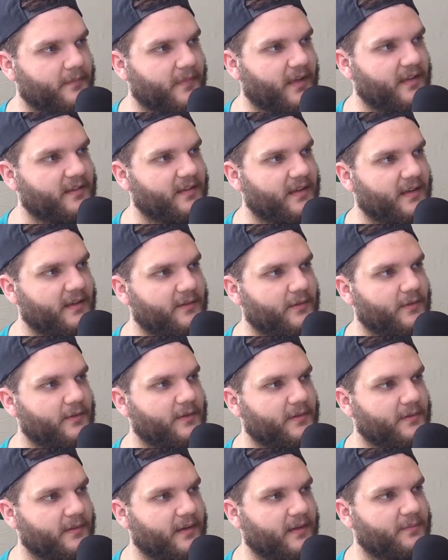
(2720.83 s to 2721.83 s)
It's
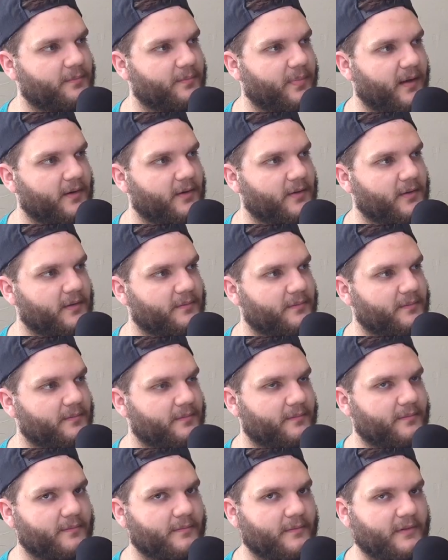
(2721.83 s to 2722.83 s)
better to
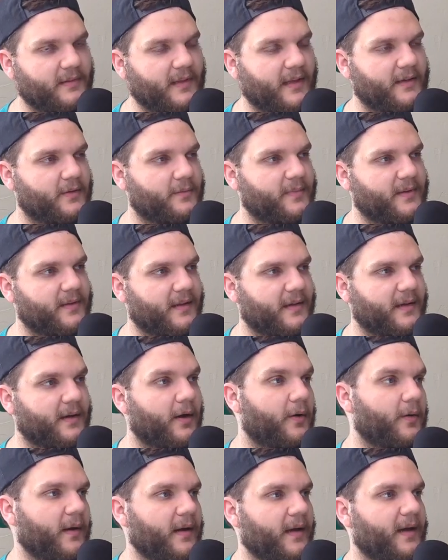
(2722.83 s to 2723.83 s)
later be like,
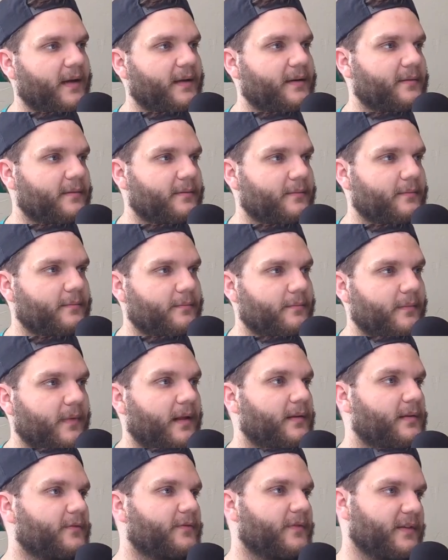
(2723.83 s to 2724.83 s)
"Oh, I had
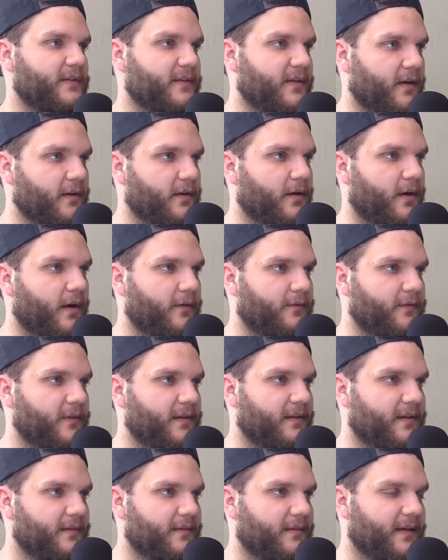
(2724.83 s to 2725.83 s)
elephant dung coffee
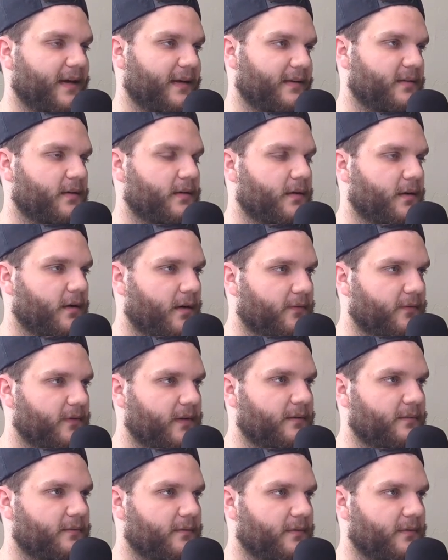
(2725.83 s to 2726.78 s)
than cat dung coffee."